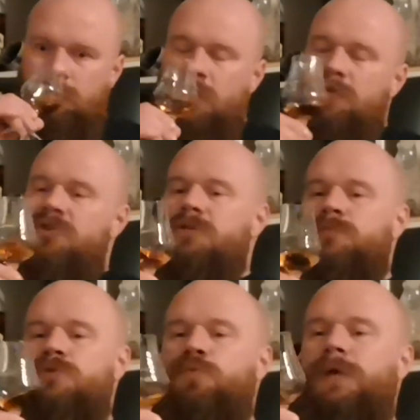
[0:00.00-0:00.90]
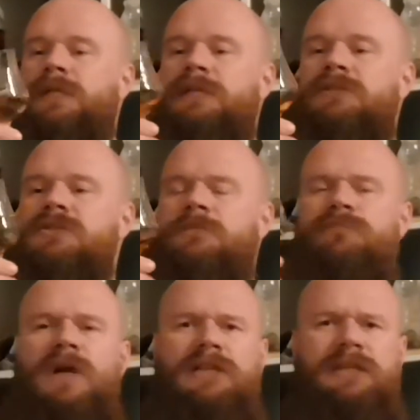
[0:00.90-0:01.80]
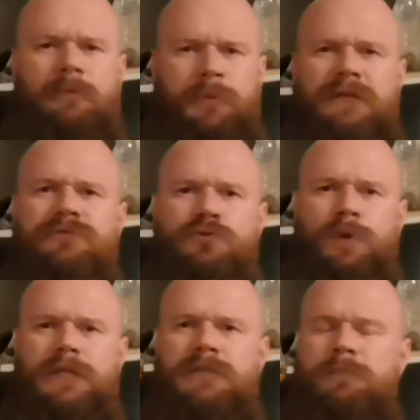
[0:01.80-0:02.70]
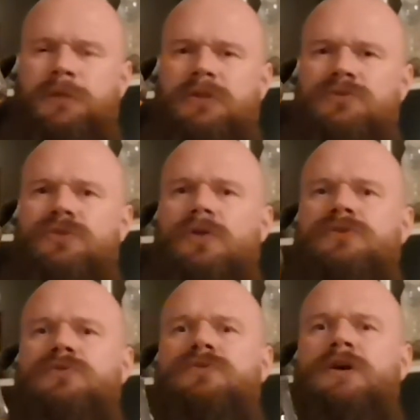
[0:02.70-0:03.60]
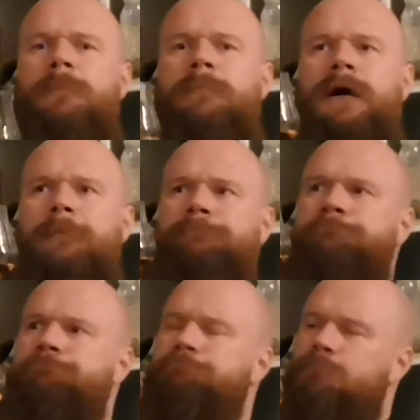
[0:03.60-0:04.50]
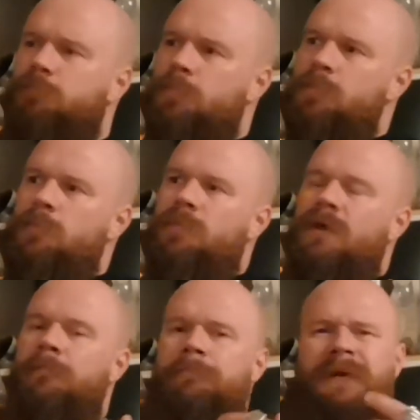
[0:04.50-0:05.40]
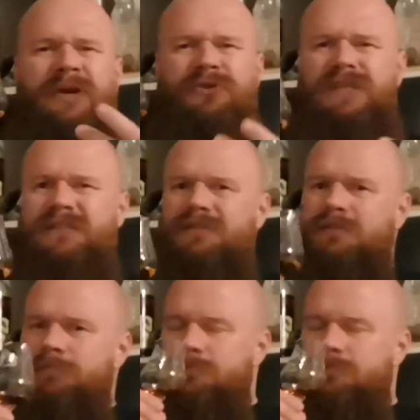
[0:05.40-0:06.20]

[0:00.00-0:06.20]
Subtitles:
Some sweetness, a little bit of sweetness, but there's also some bitterness